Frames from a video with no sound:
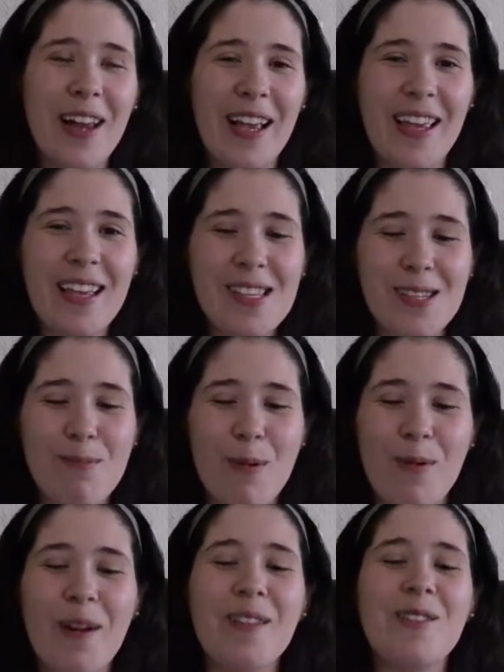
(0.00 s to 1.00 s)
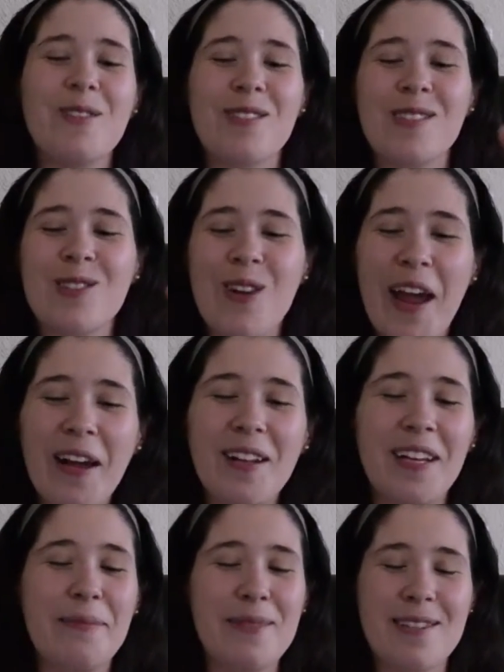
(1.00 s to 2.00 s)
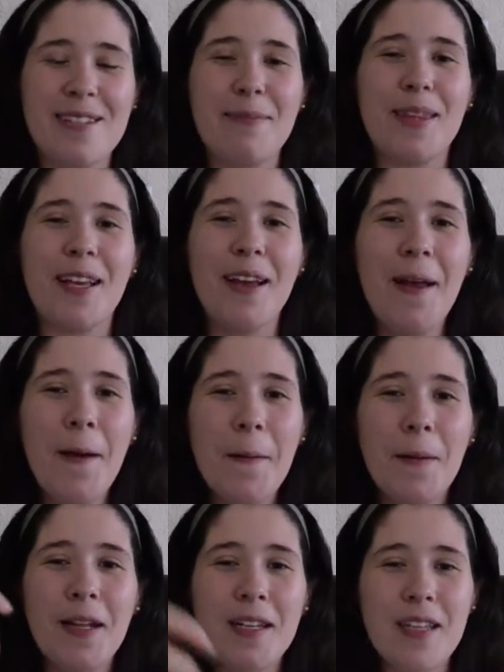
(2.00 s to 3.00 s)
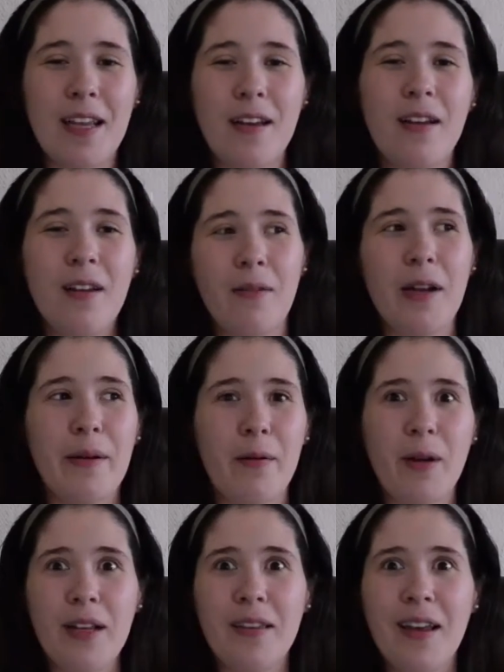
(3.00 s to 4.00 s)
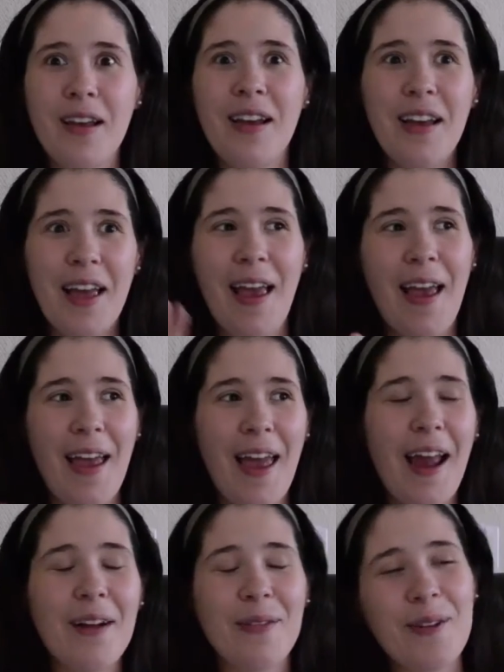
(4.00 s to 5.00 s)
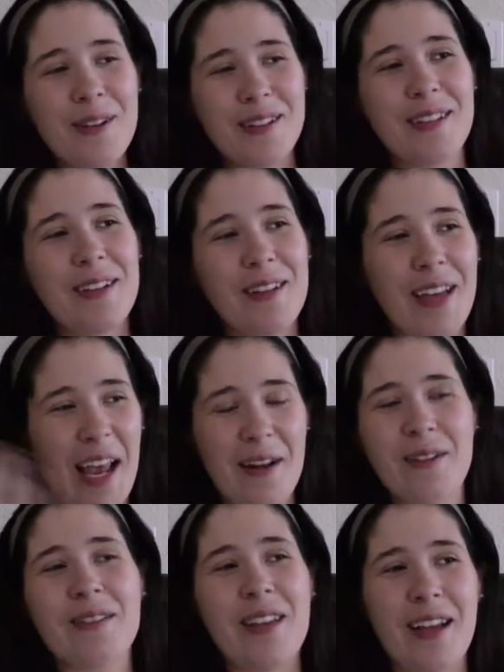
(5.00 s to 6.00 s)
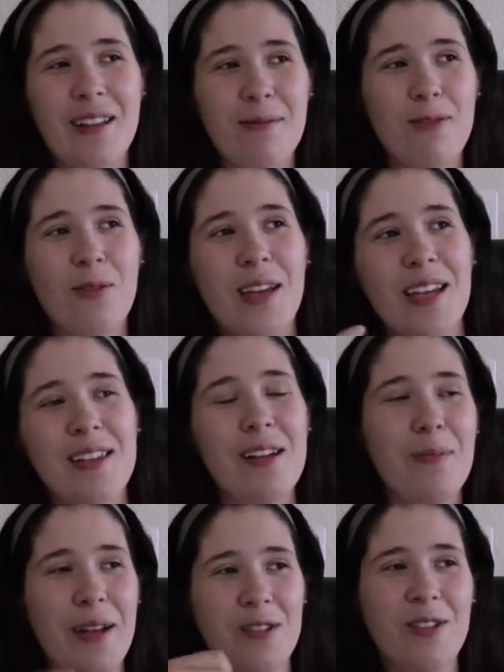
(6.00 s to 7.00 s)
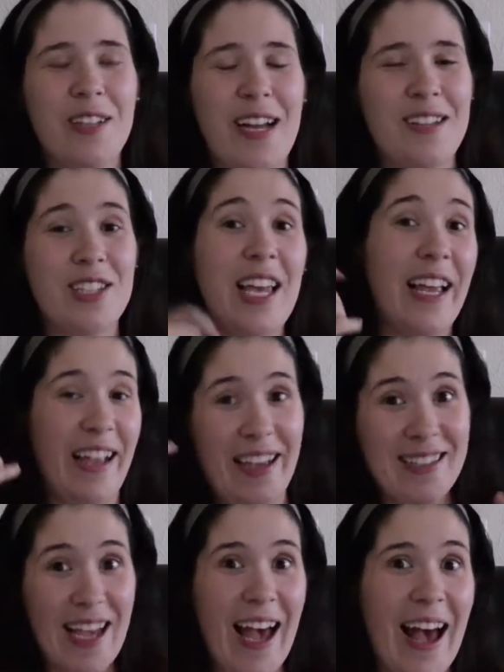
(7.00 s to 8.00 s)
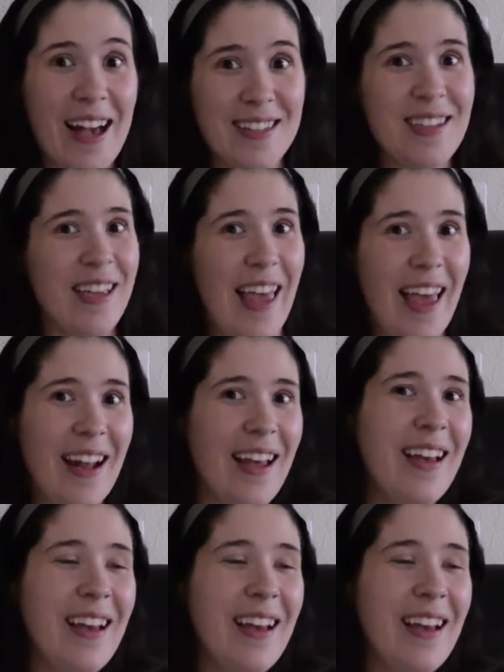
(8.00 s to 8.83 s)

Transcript: Like he's preparing to strangle him or something. But then he's like, wait a minute, what? And of course Hater's like doing his little victory dance, shaking his ass again.